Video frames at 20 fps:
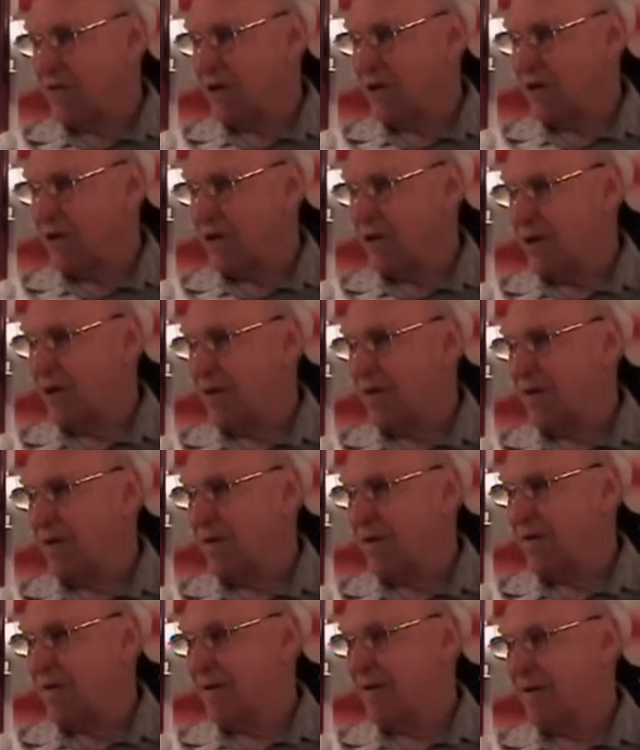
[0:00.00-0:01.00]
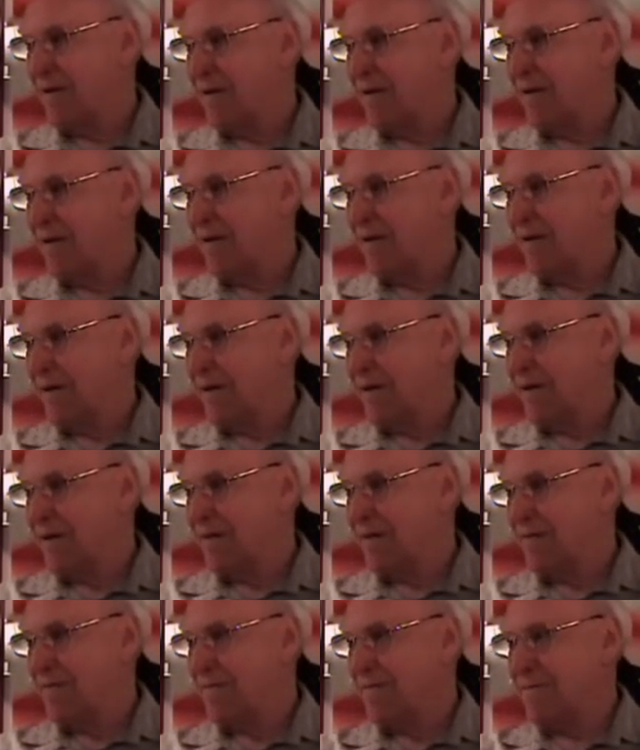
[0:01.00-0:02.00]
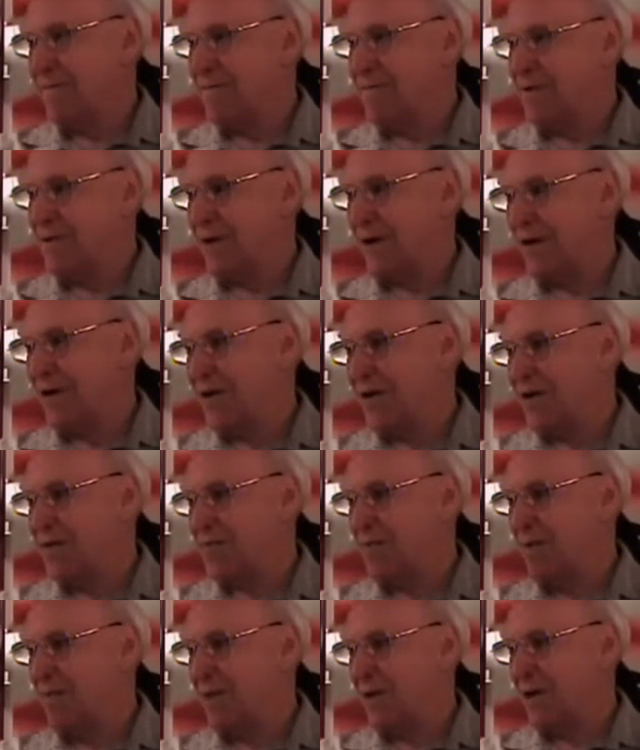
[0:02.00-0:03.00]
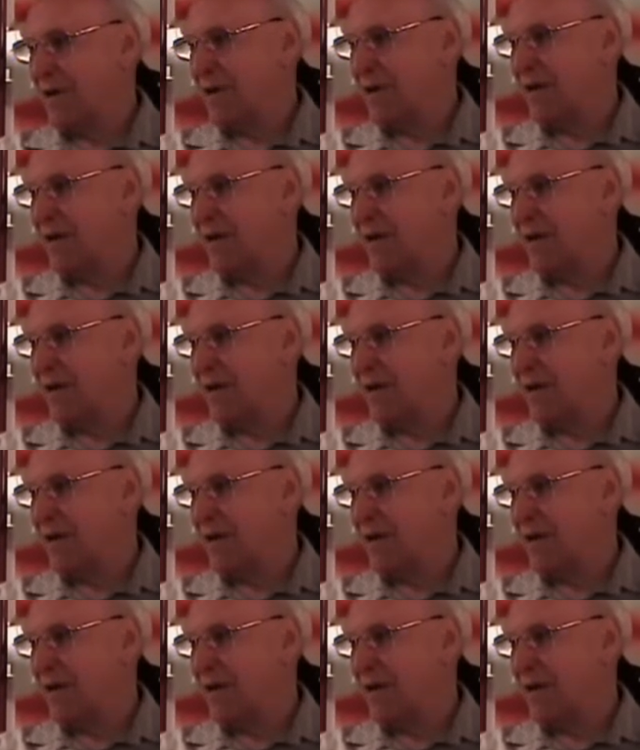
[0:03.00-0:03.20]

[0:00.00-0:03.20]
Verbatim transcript: right there and started swimming.